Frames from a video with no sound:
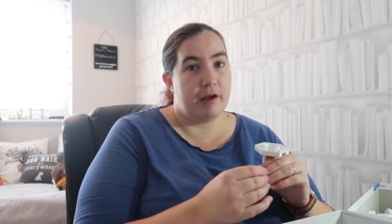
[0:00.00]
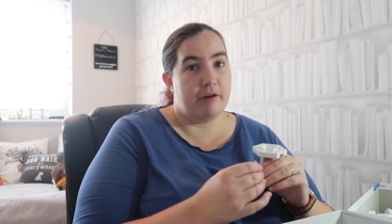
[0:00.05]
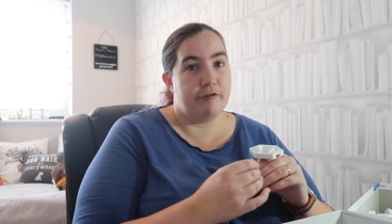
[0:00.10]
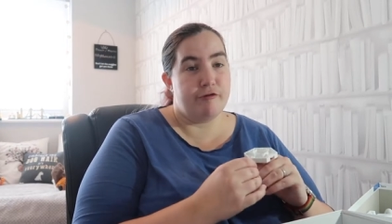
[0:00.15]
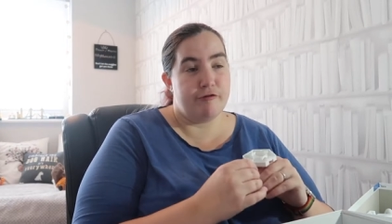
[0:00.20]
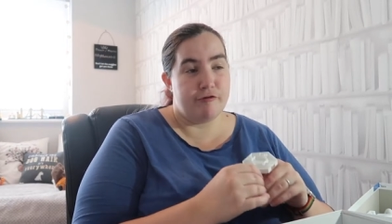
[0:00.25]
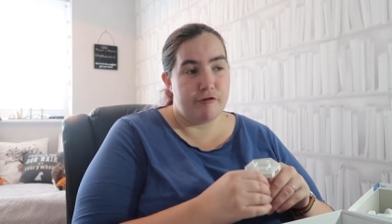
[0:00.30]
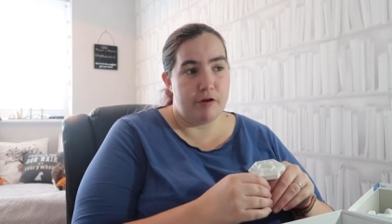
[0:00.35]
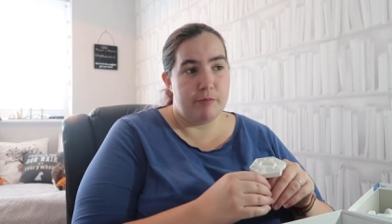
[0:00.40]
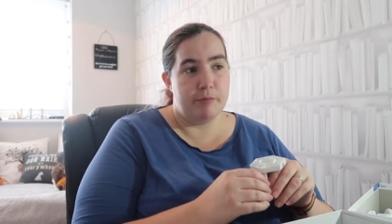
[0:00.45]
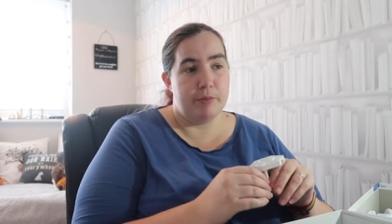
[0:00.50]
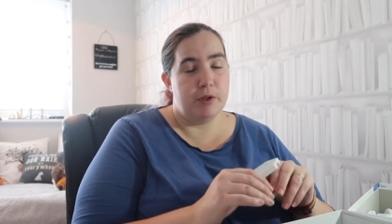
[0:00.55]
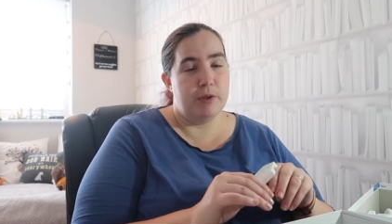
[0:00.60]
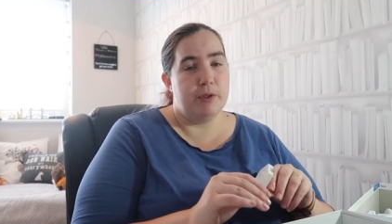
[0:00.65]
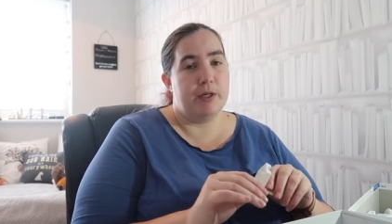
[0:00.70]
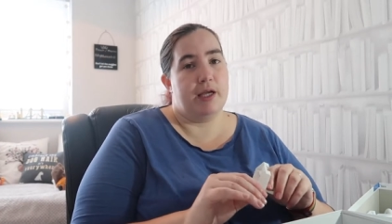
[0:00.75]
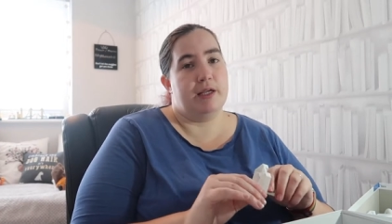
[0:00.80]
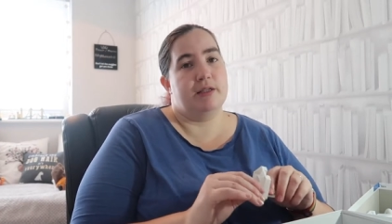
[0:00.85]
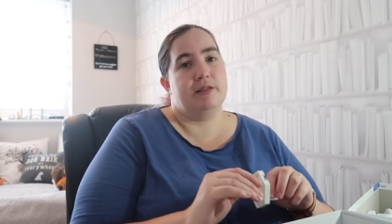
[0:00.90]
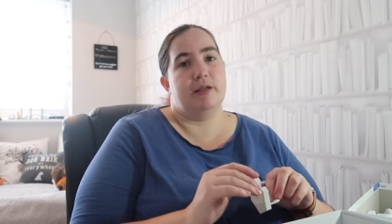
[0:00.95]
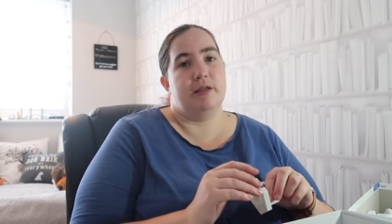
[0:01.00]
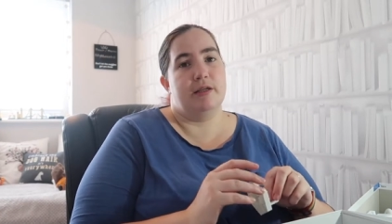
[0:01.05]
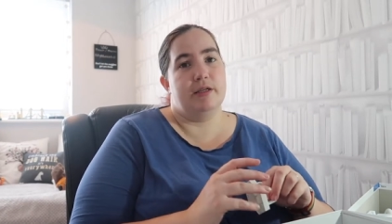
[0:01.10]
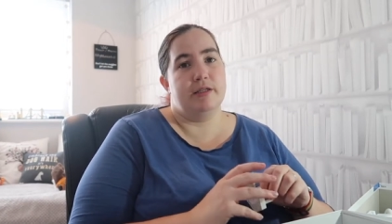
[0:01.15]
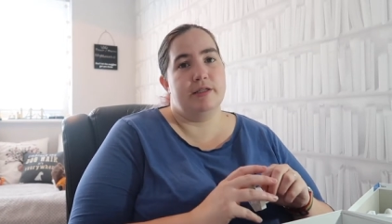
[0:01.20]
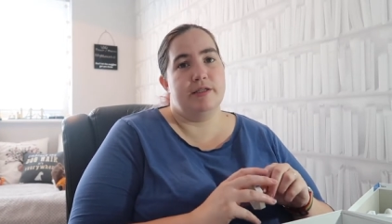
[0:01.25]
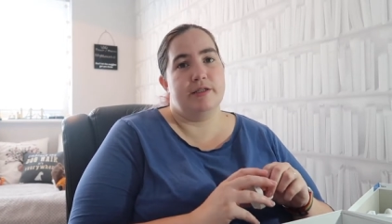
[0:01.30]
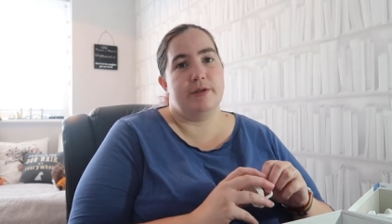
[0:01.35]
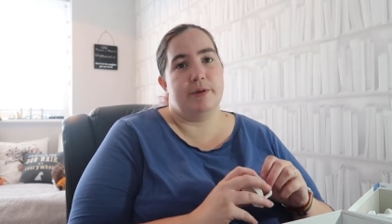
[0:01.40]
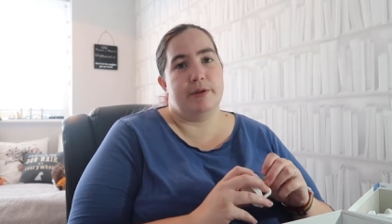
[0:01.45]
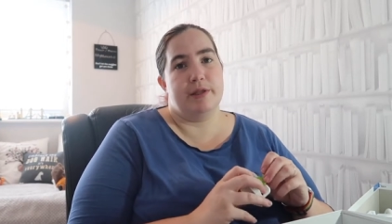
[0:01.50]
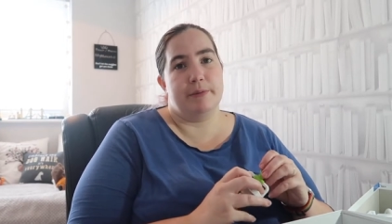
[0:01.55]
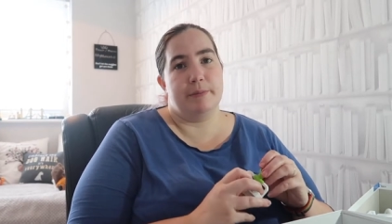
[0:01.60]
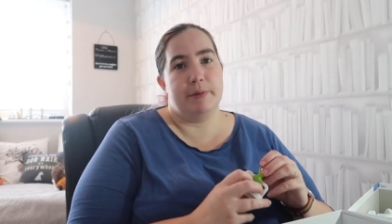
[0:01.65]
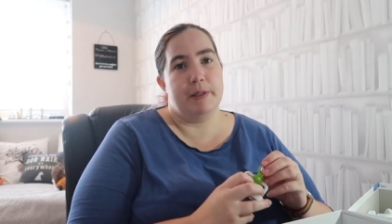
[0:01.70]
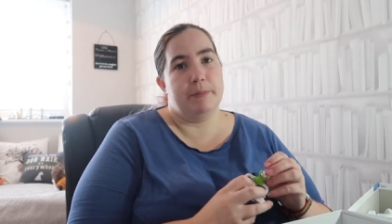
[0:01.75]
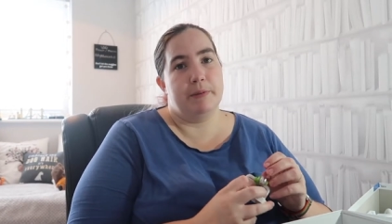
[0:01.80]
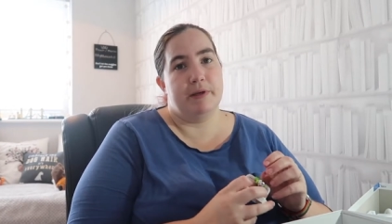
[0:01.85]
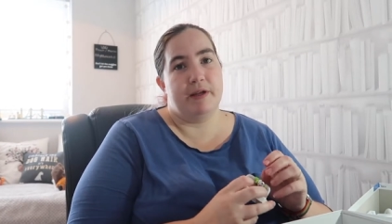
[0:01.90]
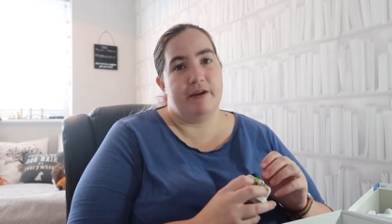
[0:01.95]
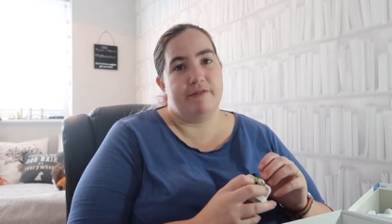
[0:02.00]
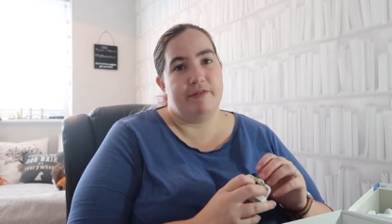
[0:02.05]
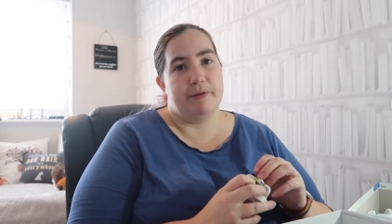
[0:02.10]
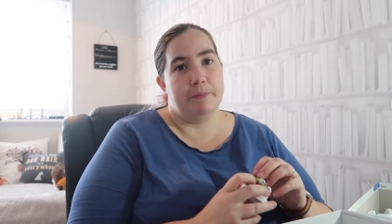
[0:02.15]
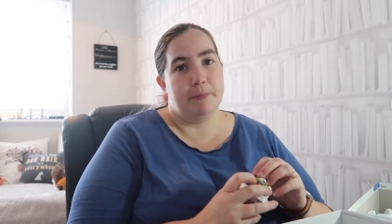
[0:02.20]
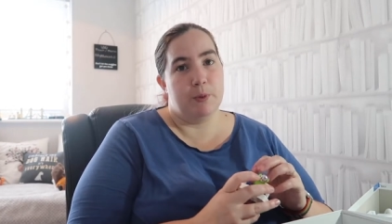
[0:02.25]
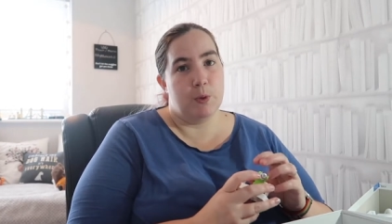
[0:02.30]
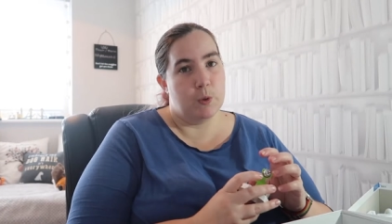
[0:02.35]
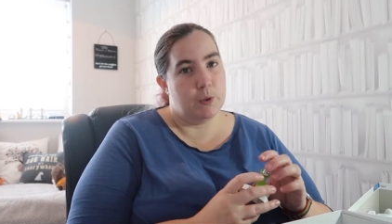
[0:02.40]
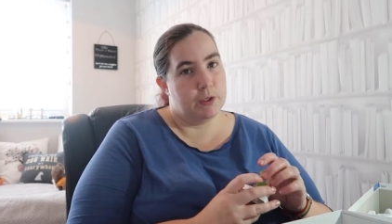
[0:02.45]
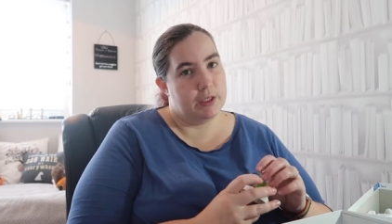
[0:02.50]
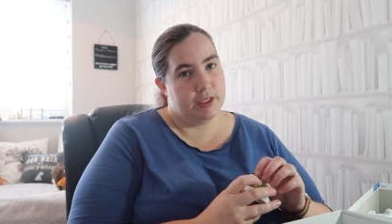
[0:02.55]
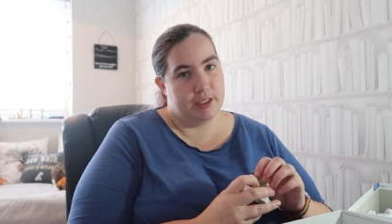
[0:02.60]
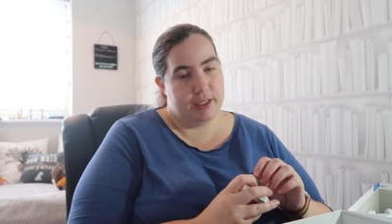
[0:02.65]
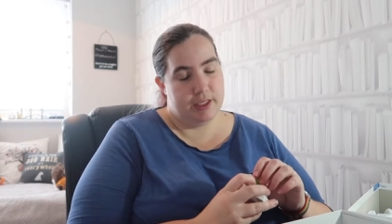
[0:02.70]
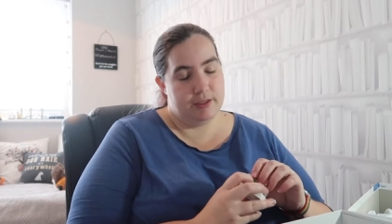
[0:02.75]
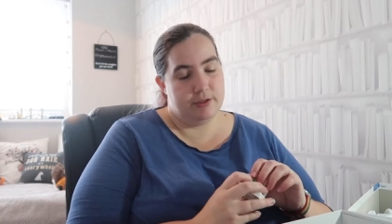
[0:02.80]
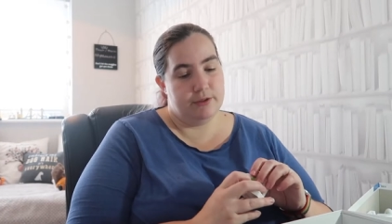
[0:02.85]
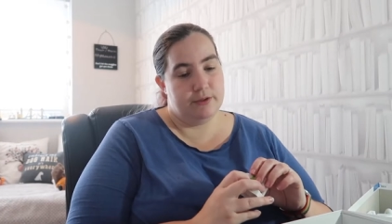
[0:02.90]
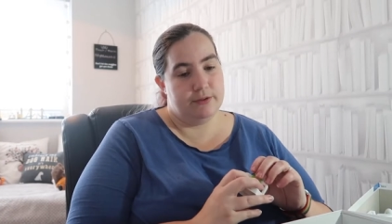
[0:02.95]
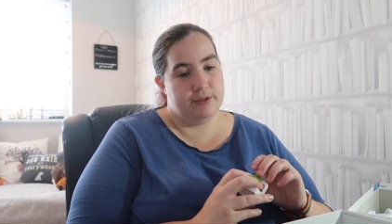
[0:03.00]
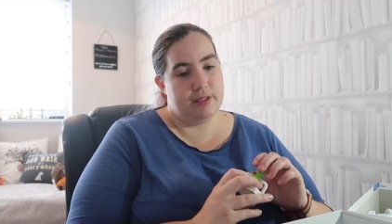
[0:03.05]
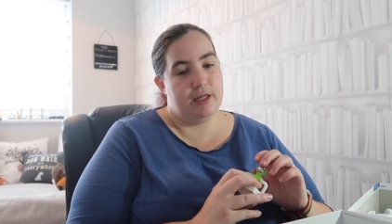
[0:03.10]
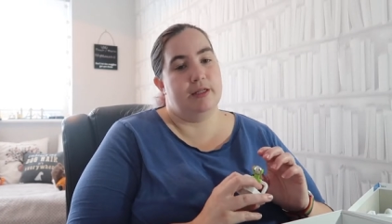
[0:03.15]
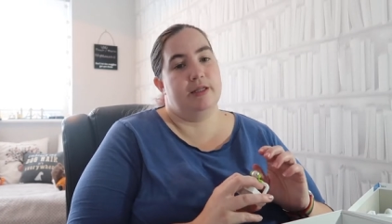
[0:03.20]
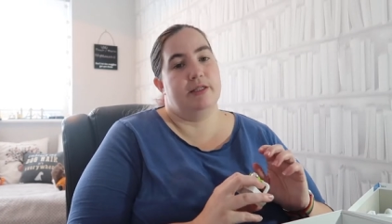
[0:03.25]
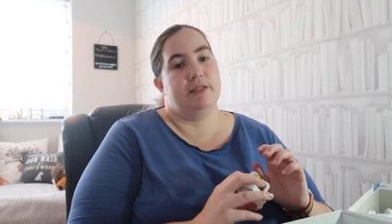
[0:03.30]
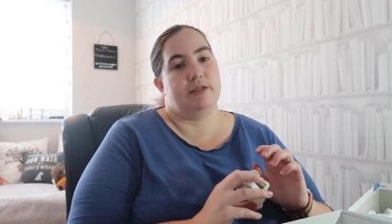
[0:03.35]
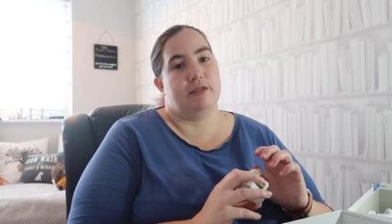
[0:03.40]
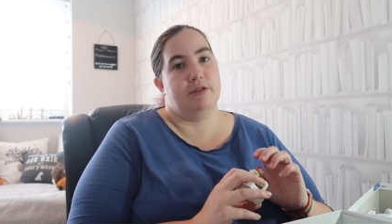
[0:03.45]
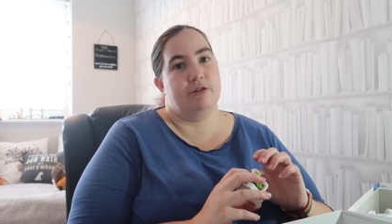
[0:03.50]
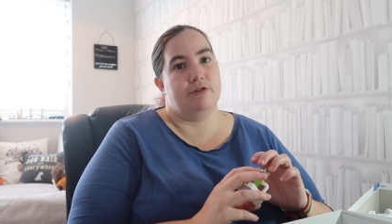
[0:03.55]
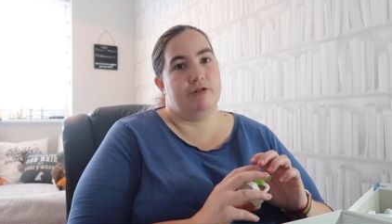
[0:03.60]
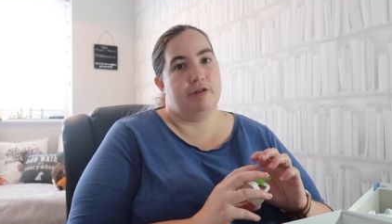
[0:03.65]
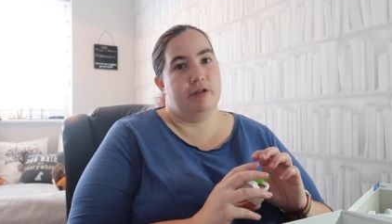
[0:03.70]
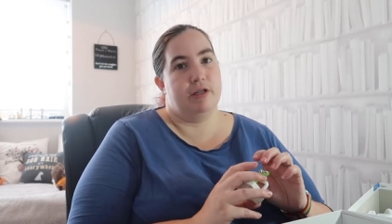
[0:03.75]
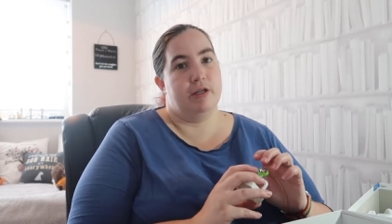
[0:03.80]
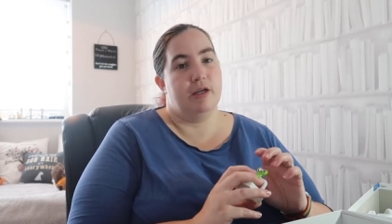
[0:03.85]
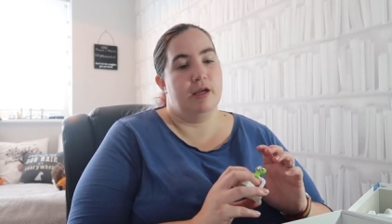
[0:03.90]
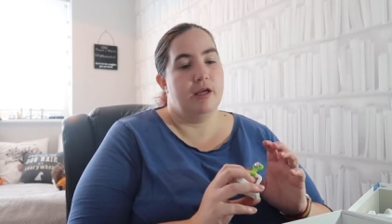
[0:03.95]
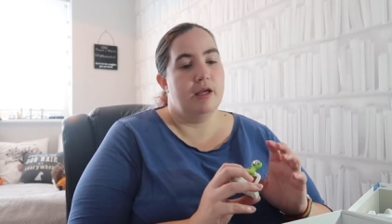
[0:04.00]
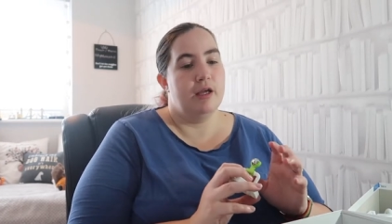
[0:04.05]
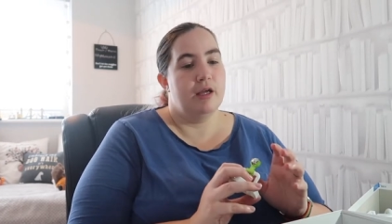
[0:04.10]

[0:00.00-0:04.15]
from UK sellers so I think people have imported it to sell in this country